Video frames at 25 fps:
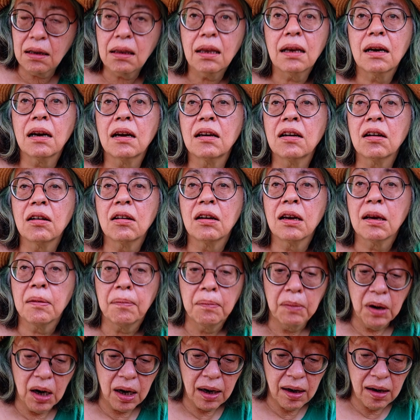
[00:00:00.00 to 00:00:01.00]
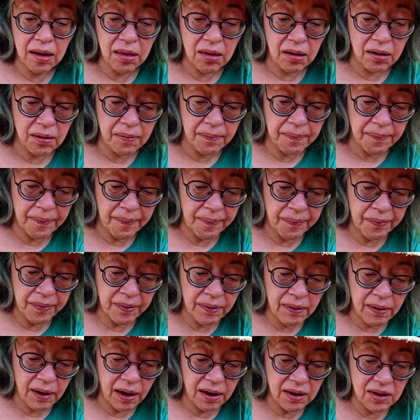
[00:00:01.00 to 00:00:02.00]
not that I don't admire them.
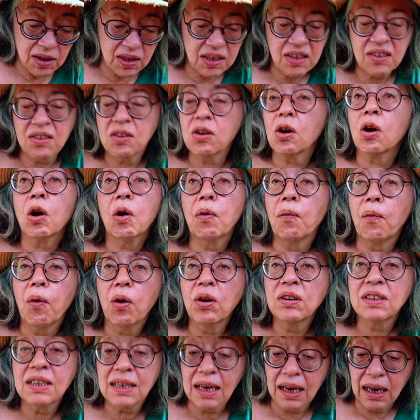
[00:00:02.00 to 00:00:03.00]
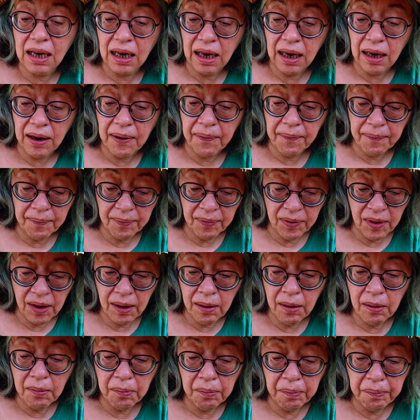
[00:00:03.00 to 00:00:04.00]
I just don't want any.
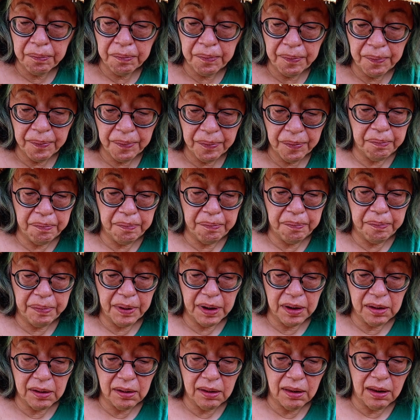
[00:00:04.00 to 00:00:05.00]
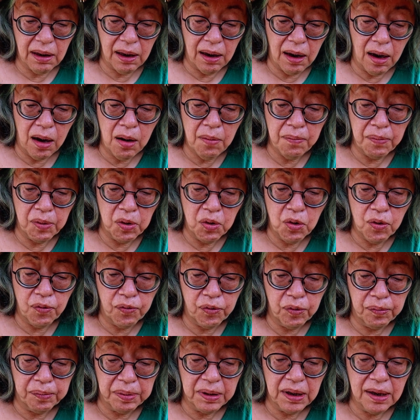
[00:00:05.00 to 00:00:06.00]
But they are
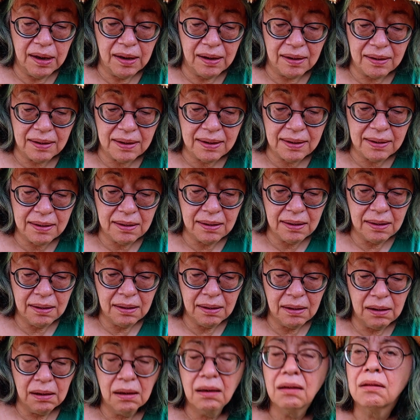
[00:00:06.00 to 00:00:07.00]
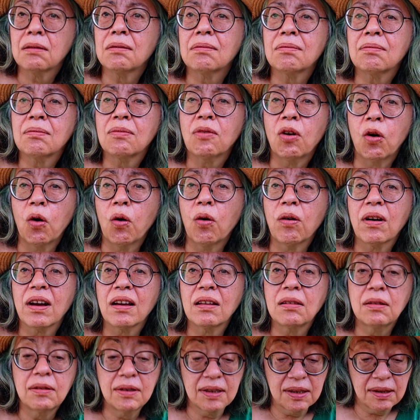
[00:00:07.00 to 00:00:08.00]
beautiful plants.
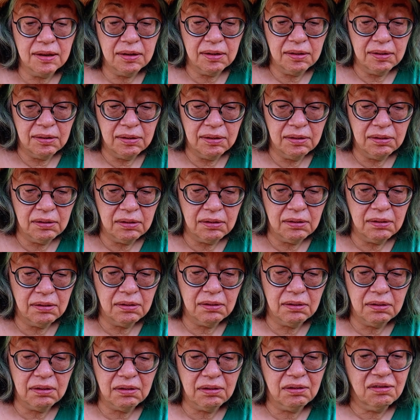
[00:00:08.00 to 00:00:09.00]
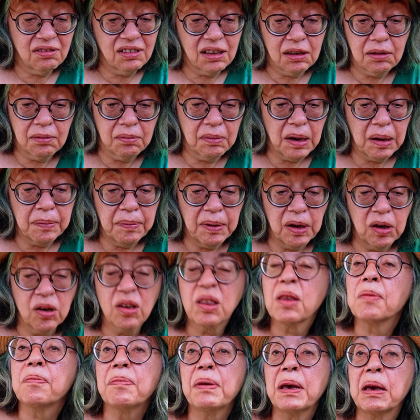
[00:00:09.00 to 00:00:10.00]
Orchids. Well, maybe
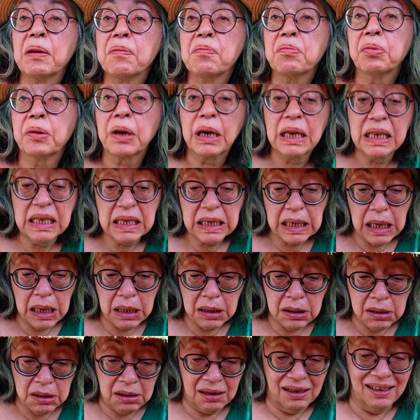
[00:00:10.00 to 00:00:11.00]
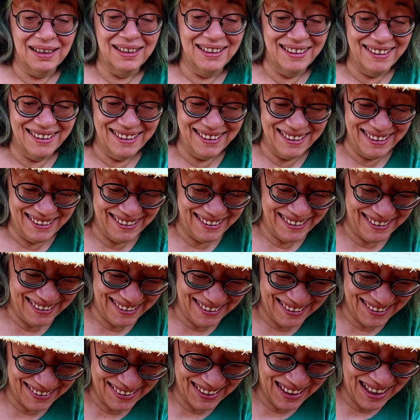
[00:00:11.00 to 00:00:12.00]
not the pink princess.
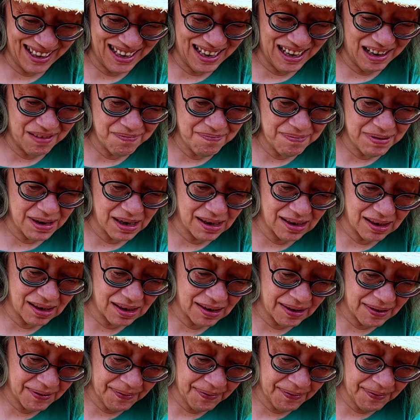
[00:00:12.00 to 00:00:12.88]
But